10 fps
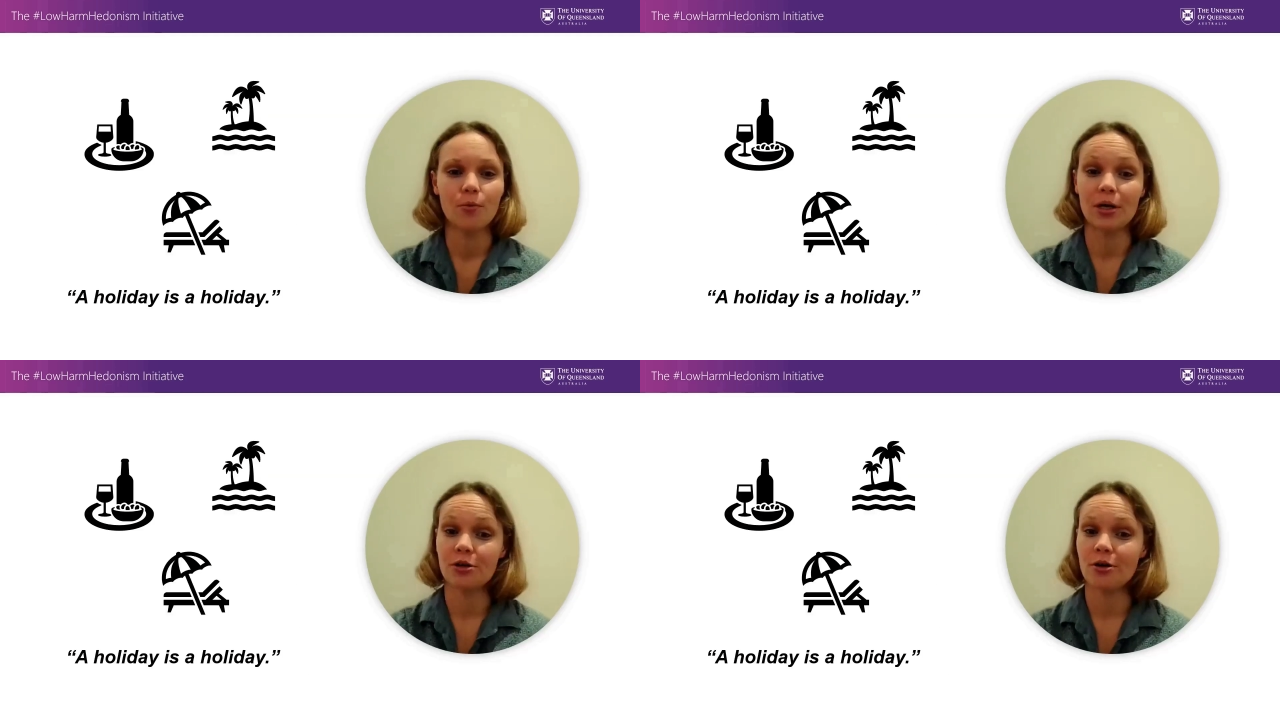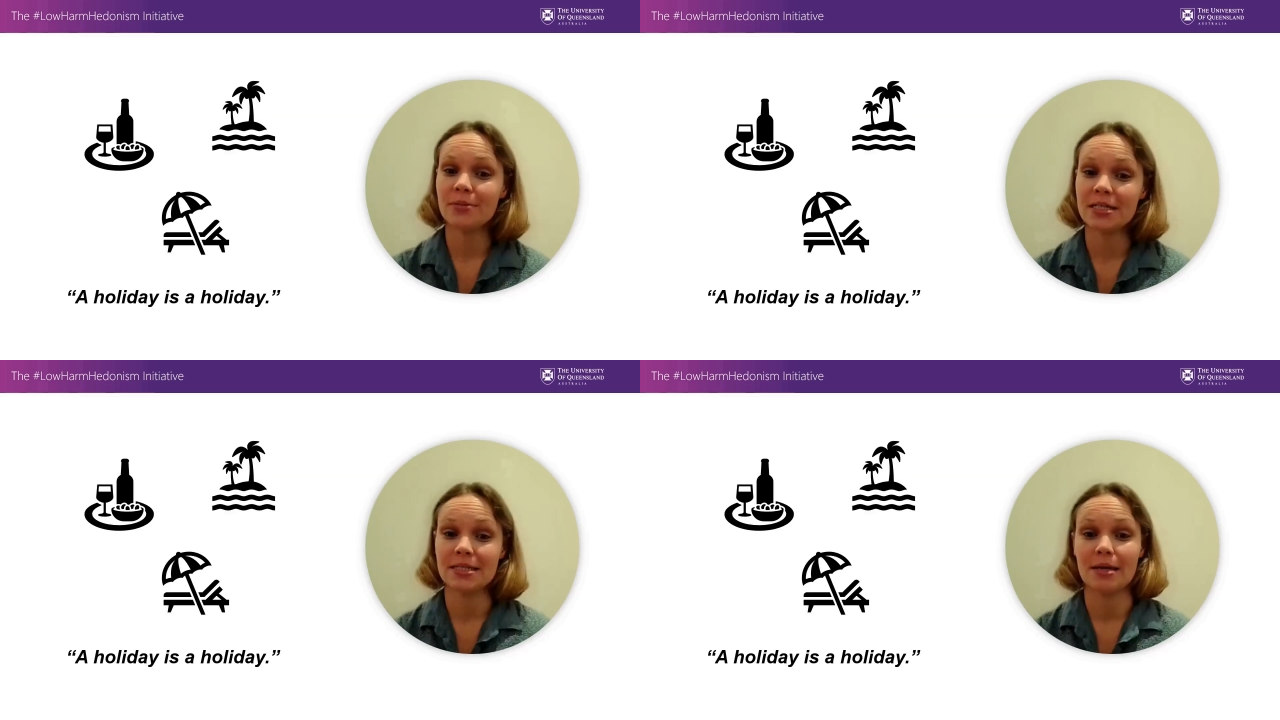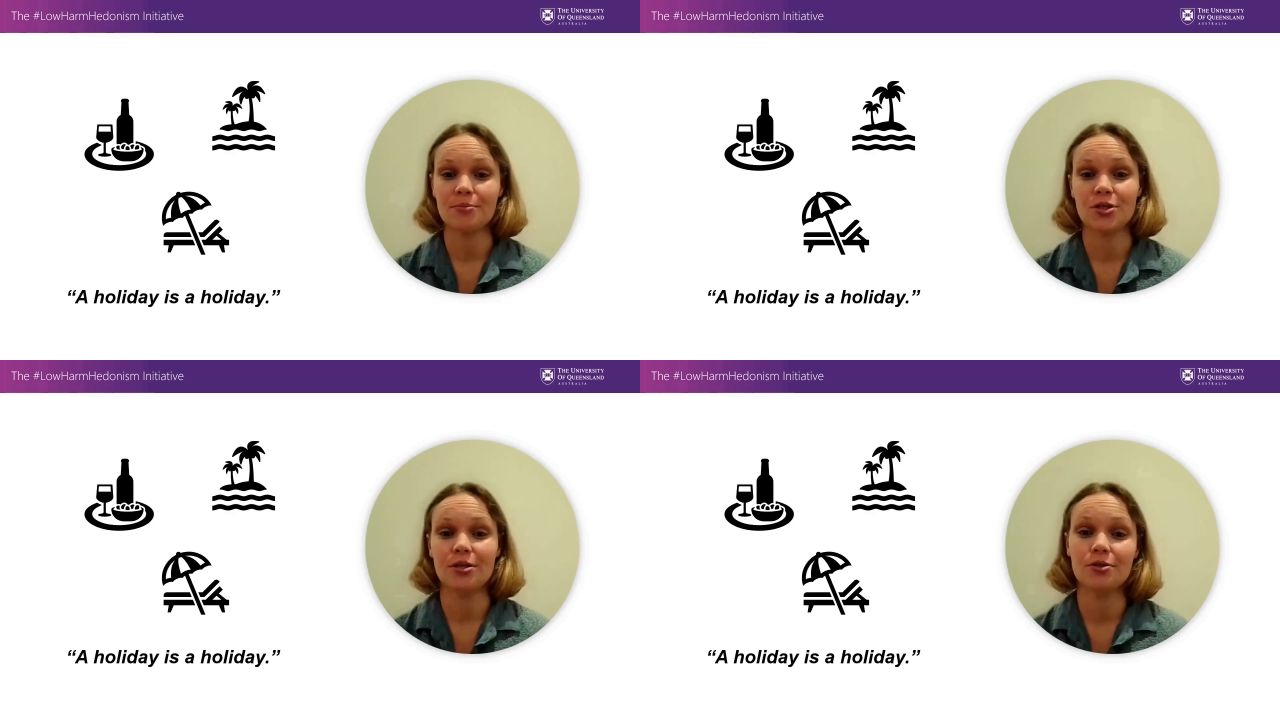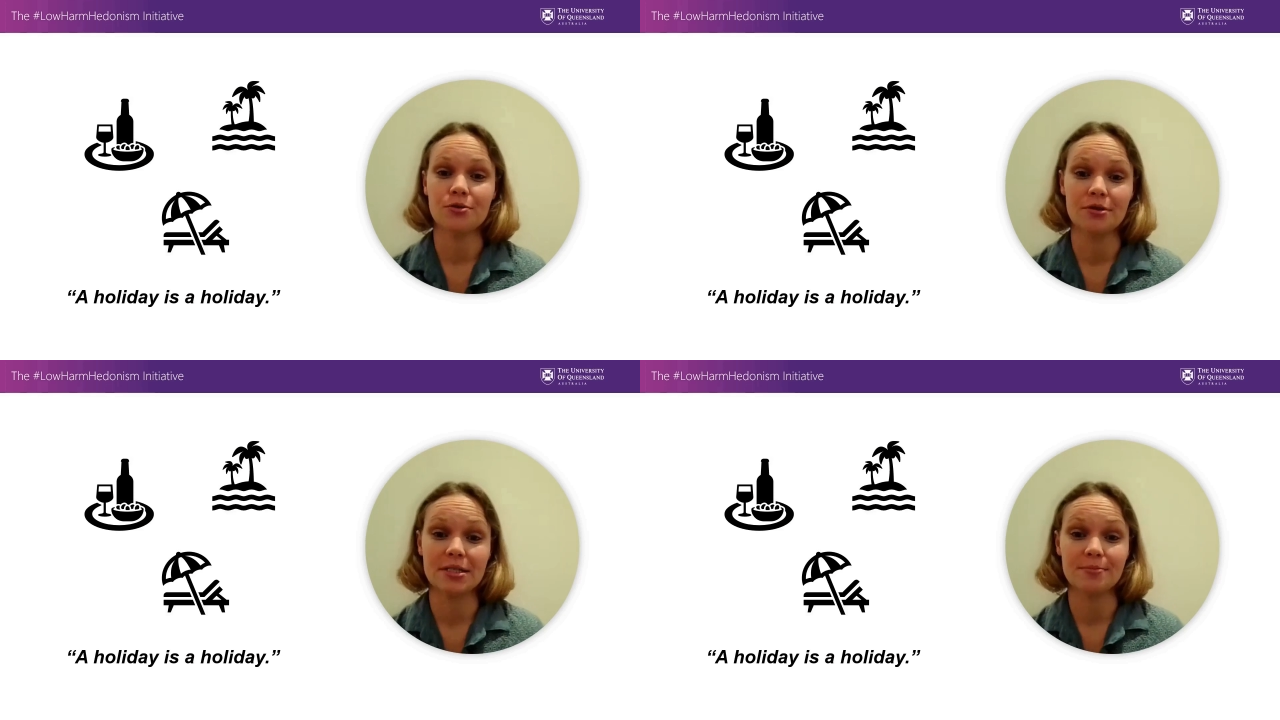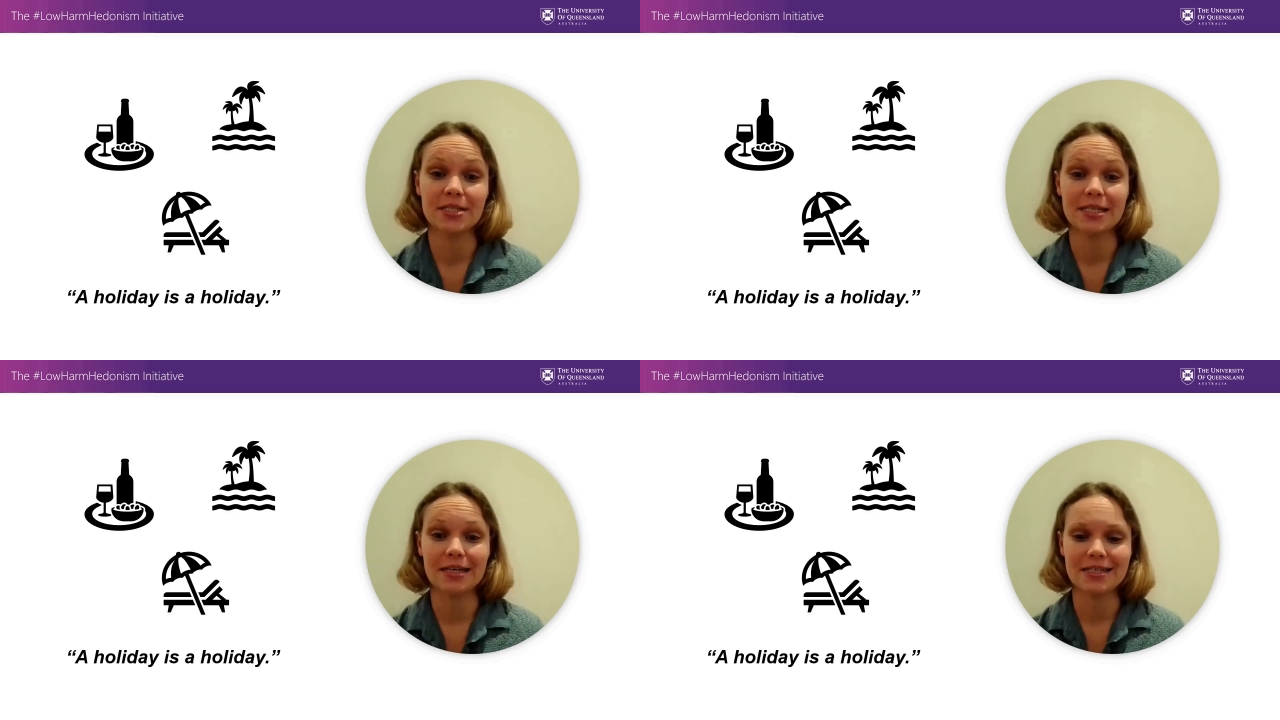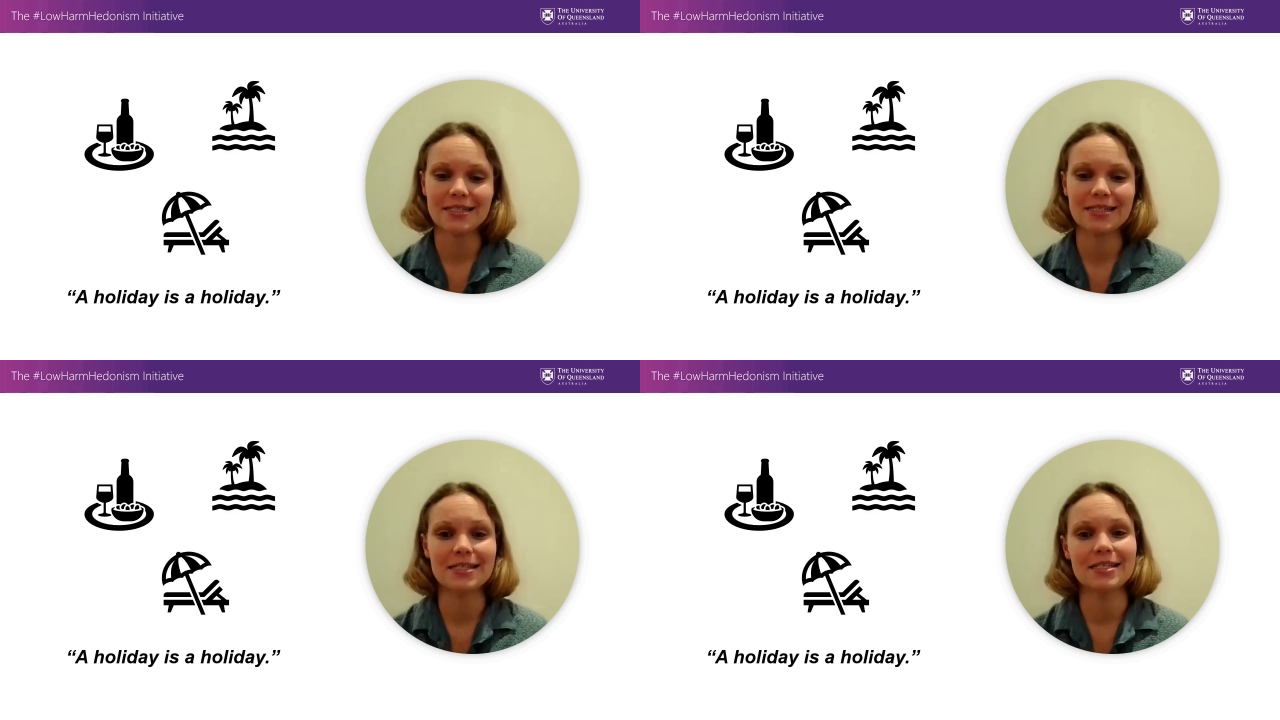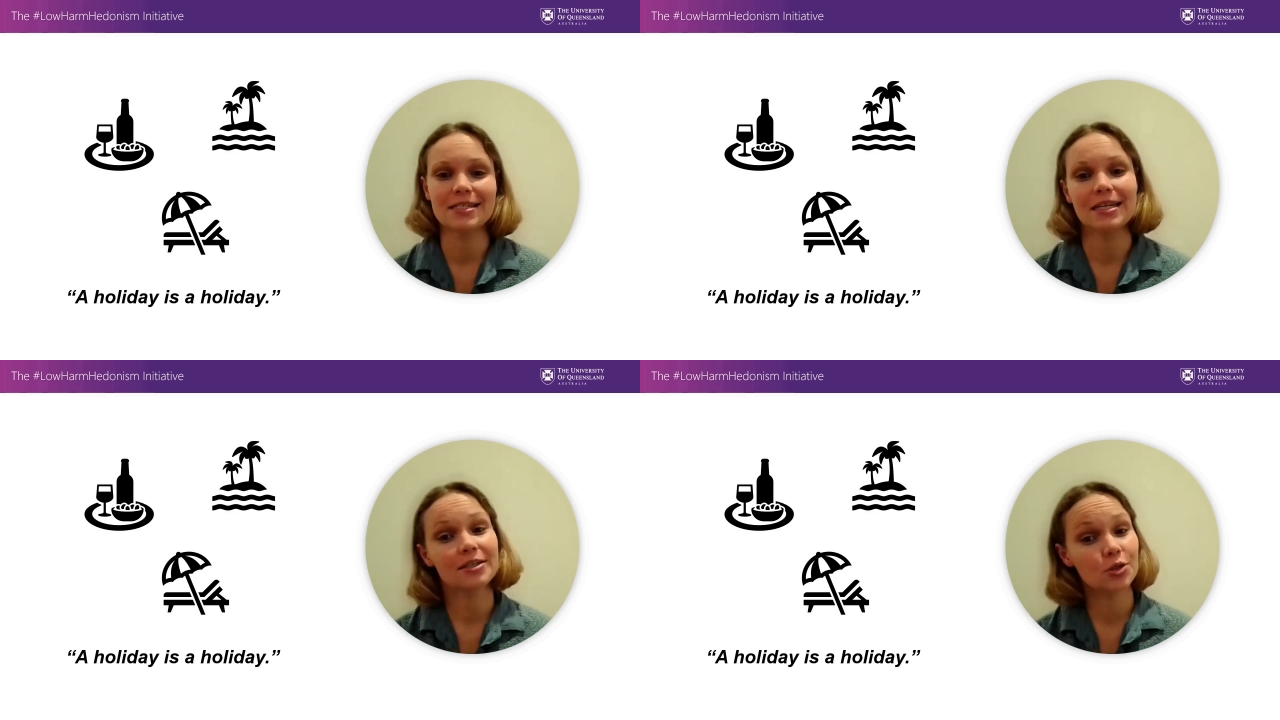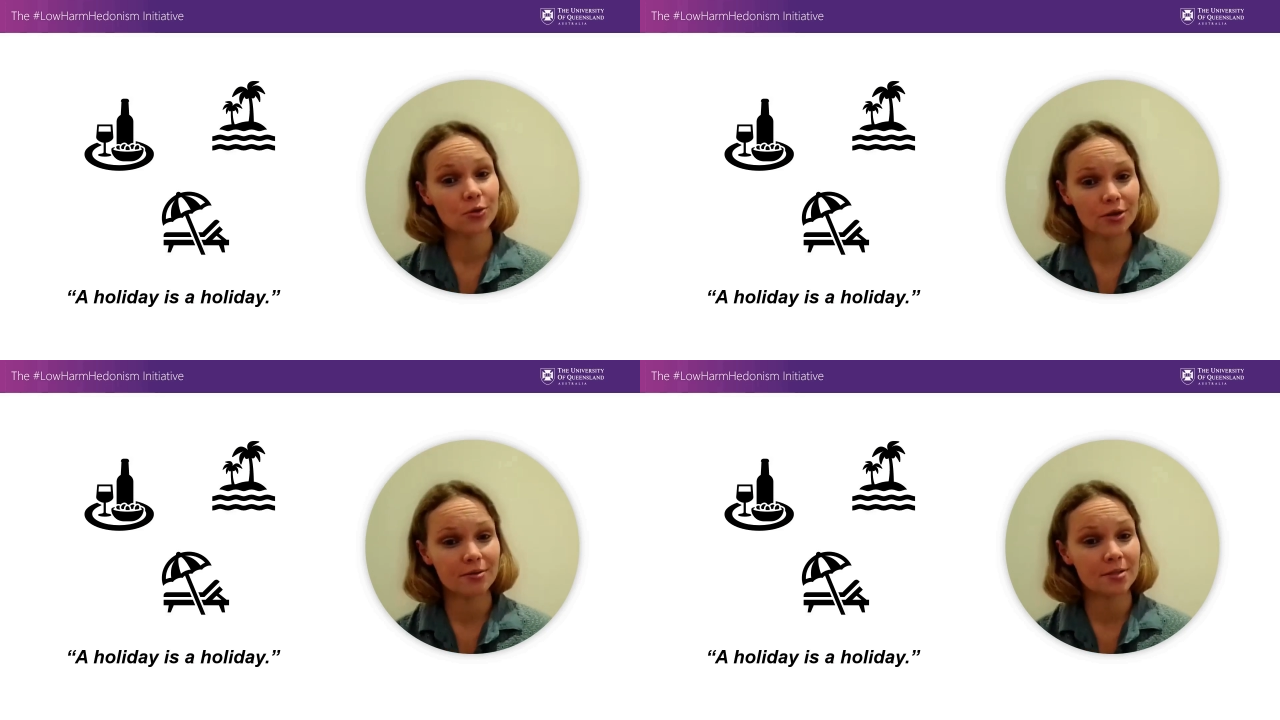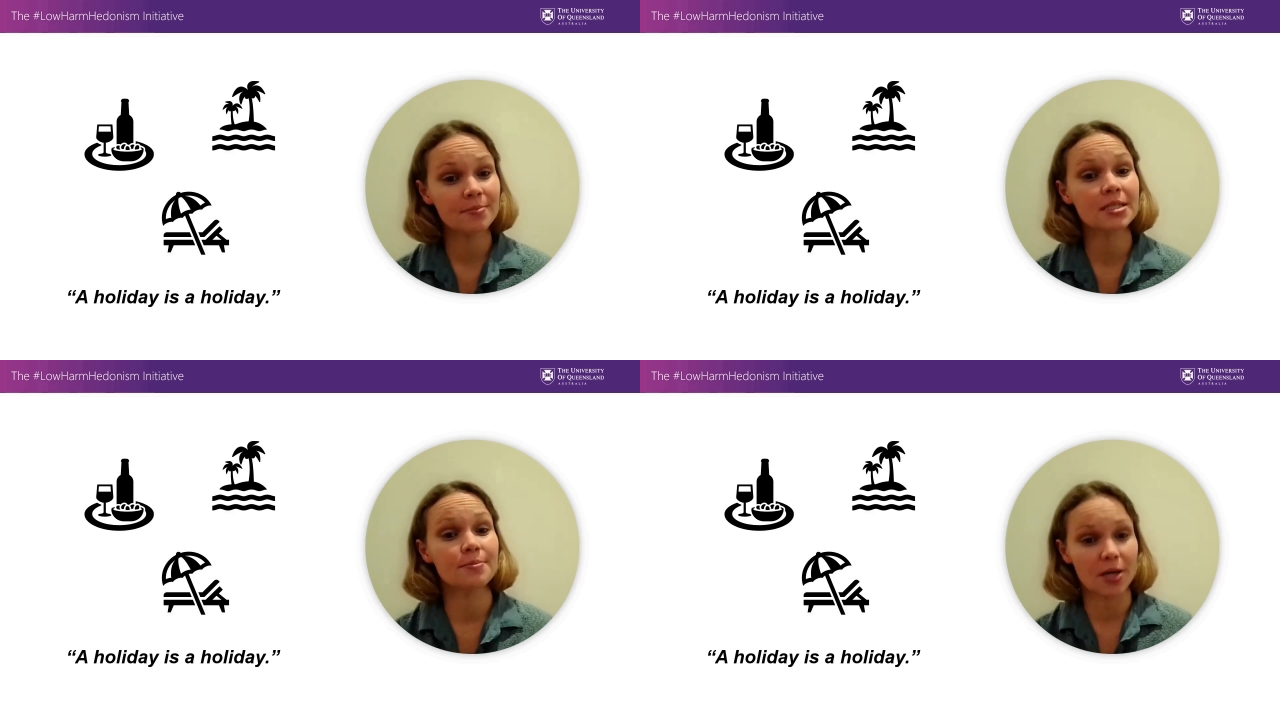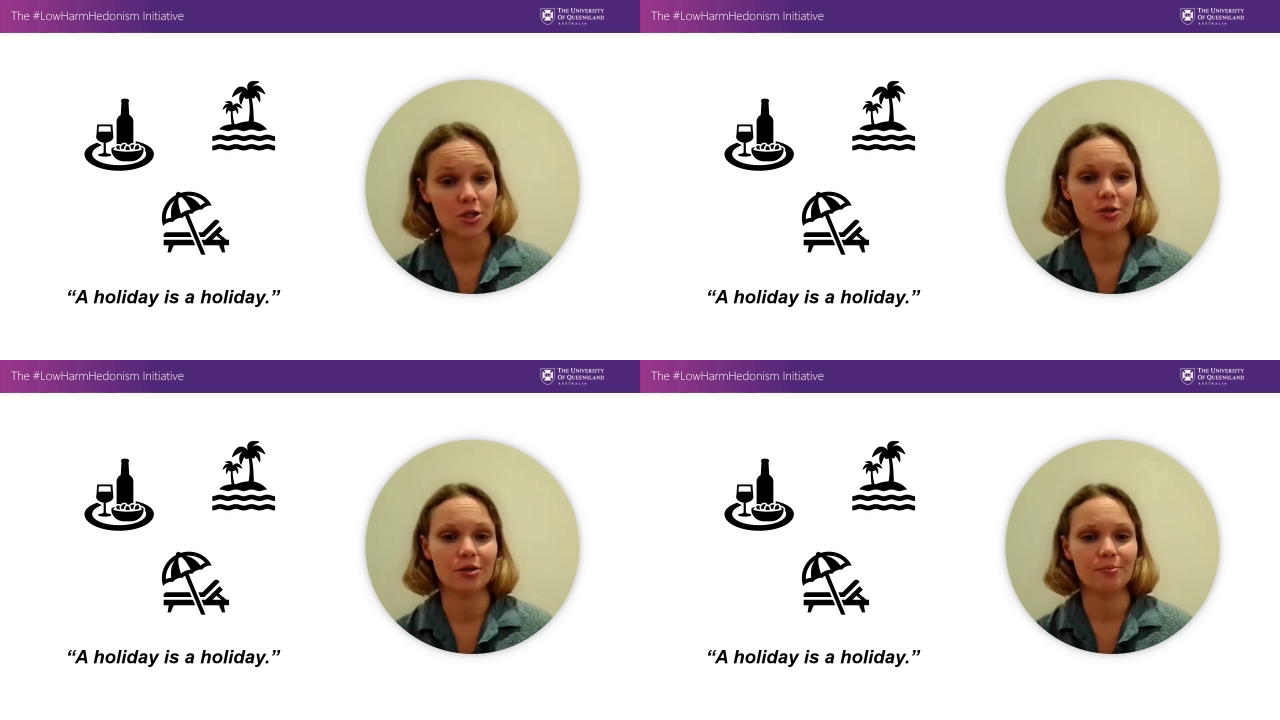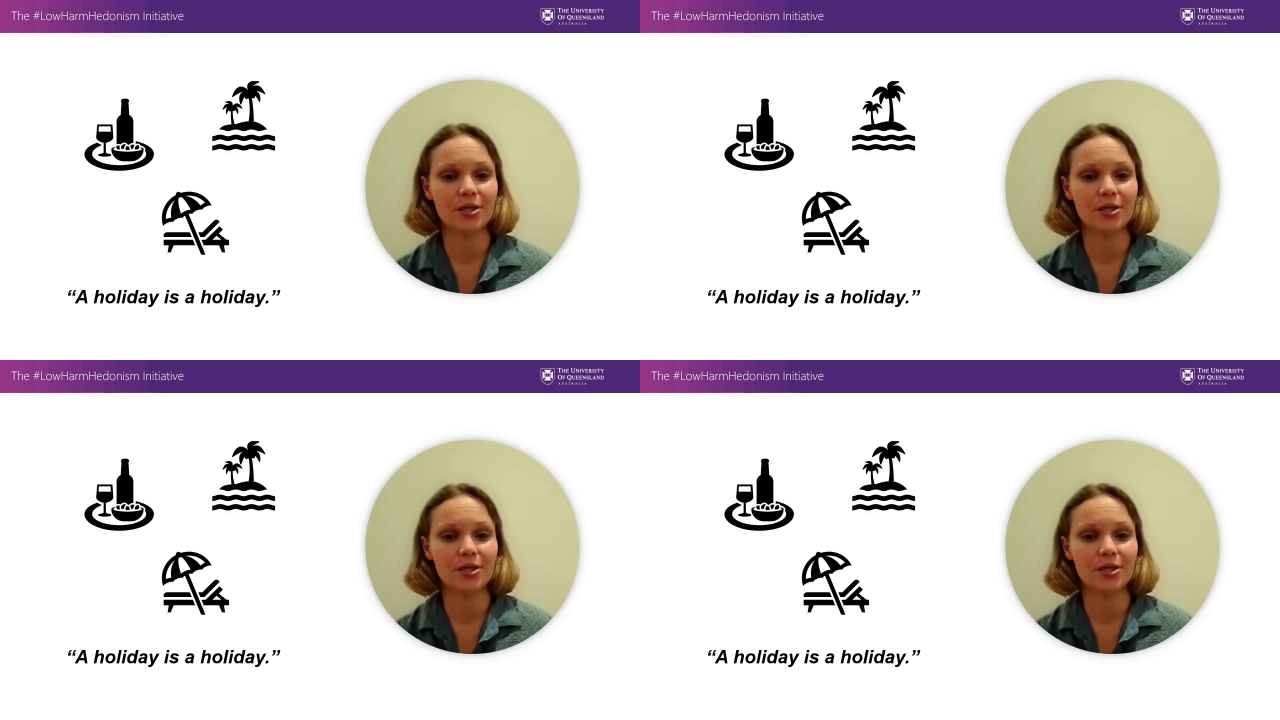One common assumption in tourism studies is that tourism is special